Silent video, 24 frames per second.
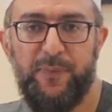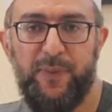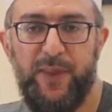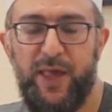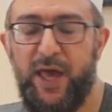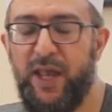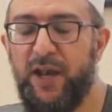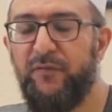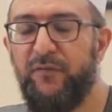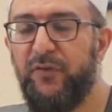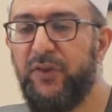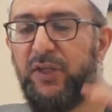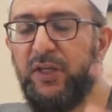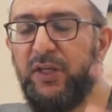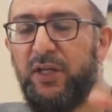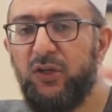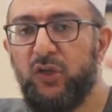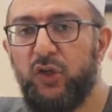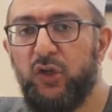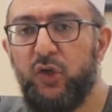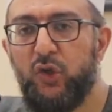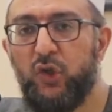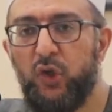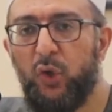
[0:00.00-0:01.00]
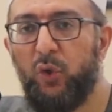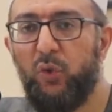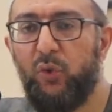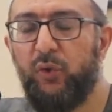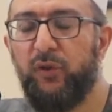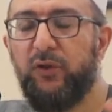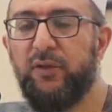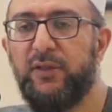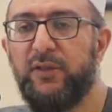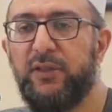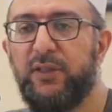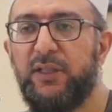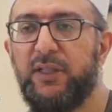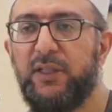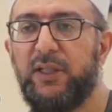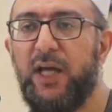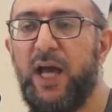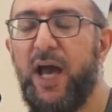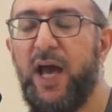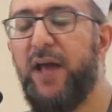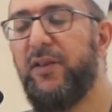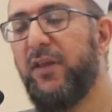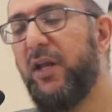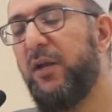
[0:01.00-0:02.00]
and everything in control,
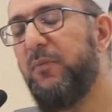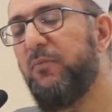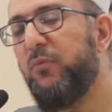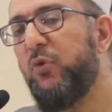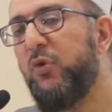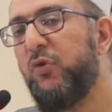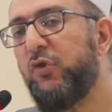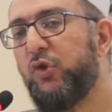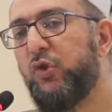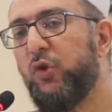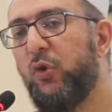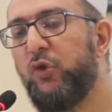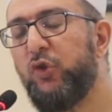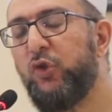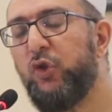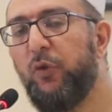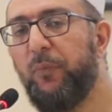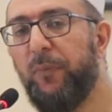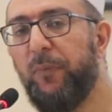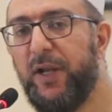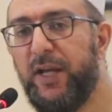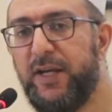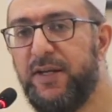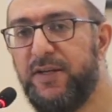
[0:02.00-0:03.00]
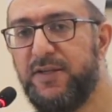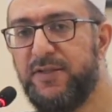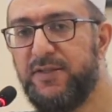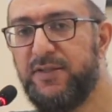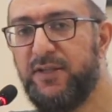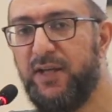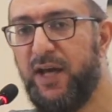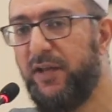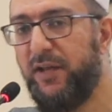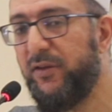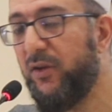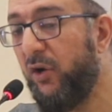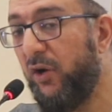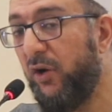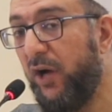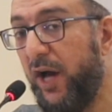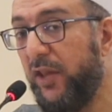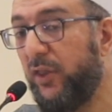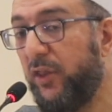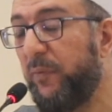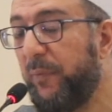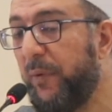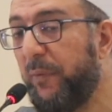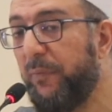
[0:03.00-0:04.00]
and then moves to a new place, and there are
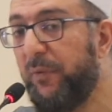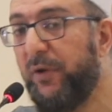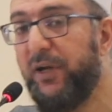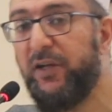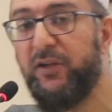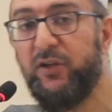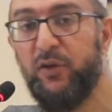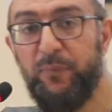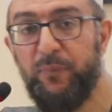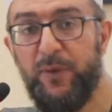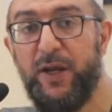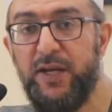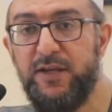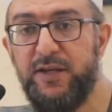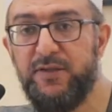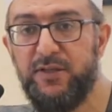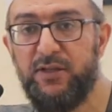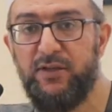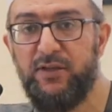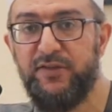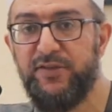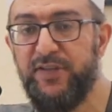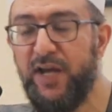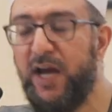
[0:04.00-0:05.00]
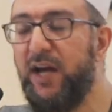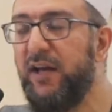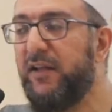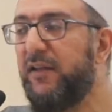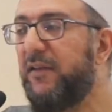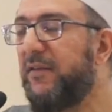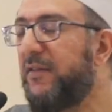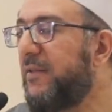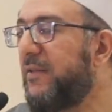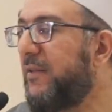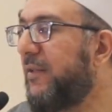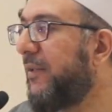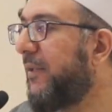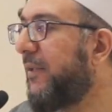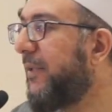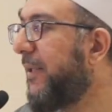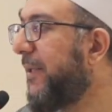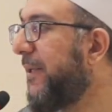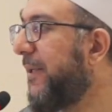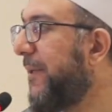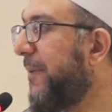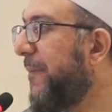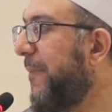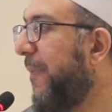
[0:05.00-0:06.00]
other people in the place, and there's ants,
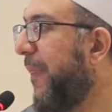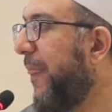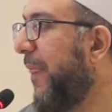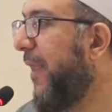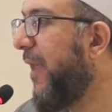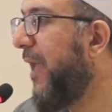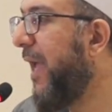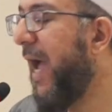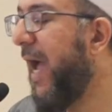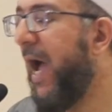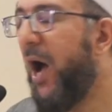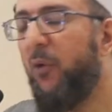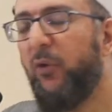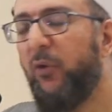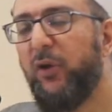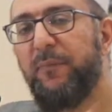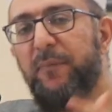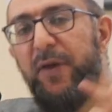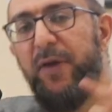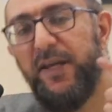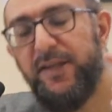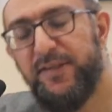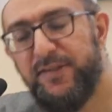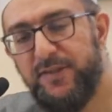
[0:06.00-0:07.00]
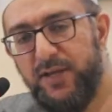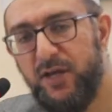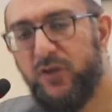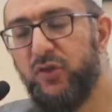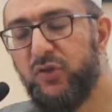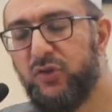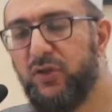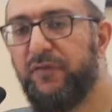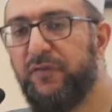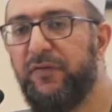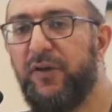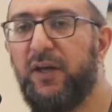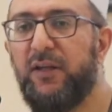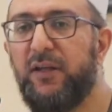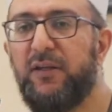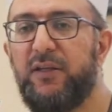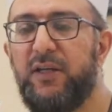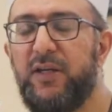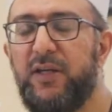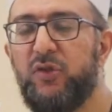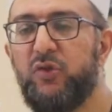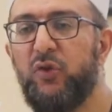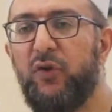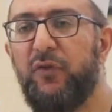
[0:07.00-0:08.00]
how we make sense of it
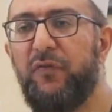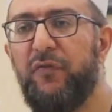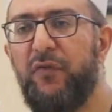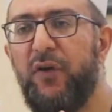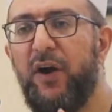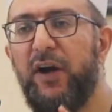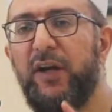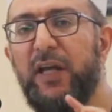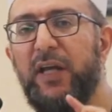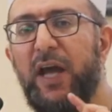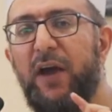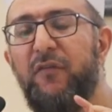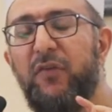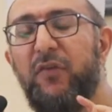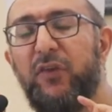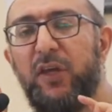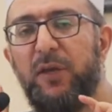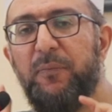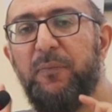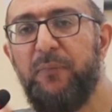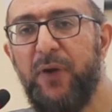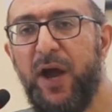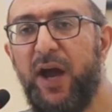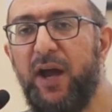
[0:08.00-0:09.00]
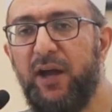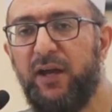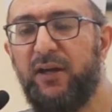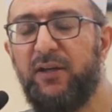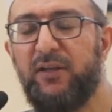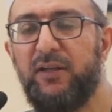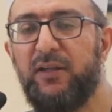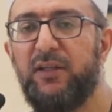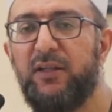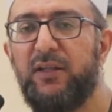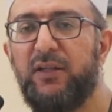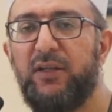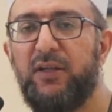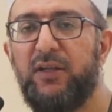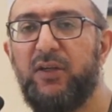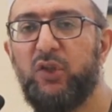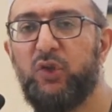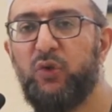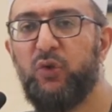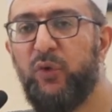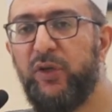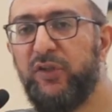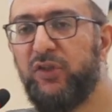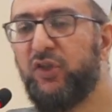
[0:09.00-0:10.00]
is referring everything back
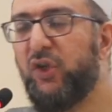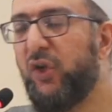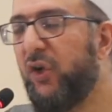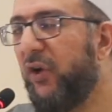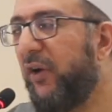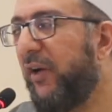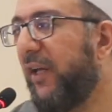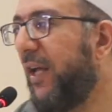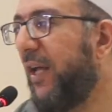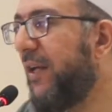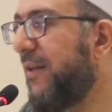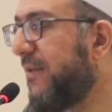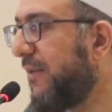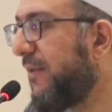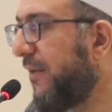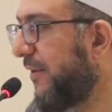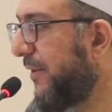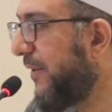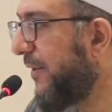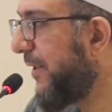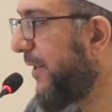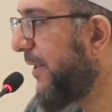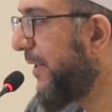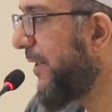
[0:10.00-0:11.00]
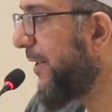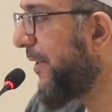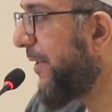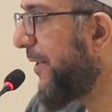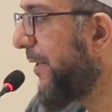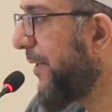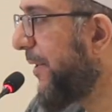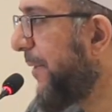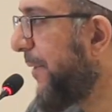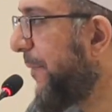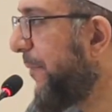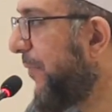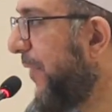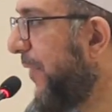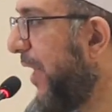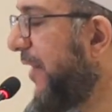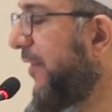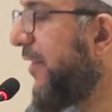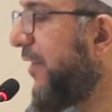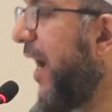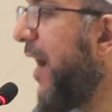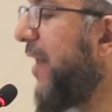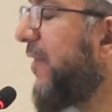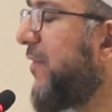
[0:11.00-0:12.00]
to his creator.
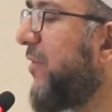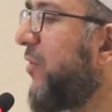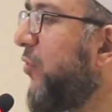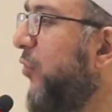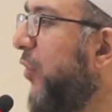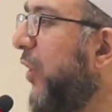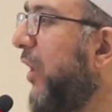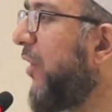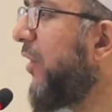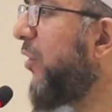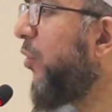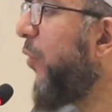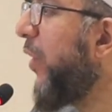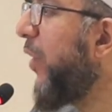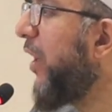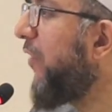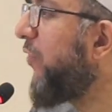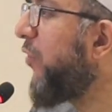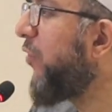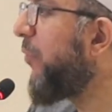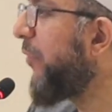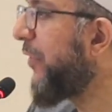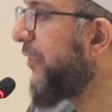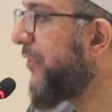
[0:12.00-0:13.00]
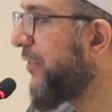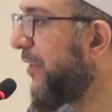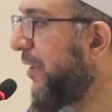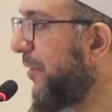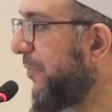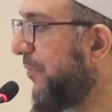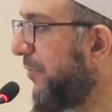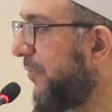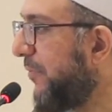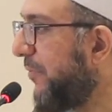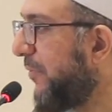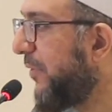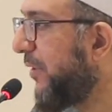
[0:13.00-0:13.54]
And that's really the way of a Muslim.